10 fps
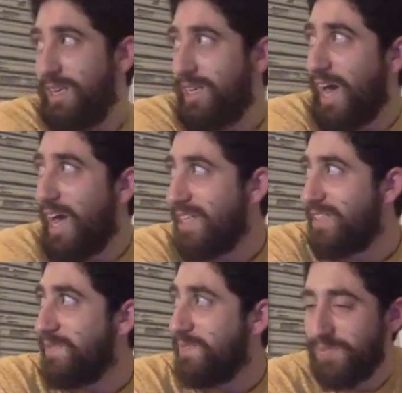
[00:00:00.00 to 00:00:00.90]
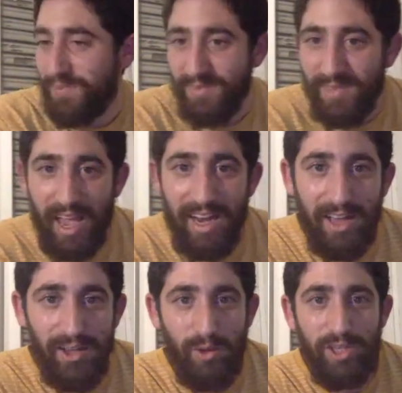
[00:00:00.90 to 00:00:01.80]
Guys, any
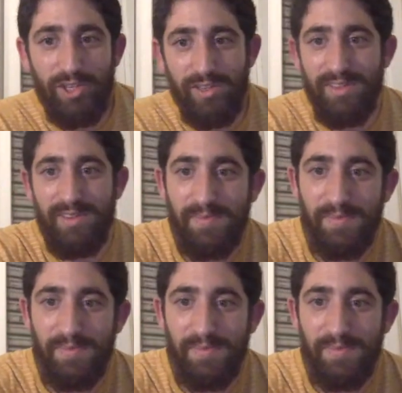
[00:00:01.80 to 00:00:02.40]
other questions?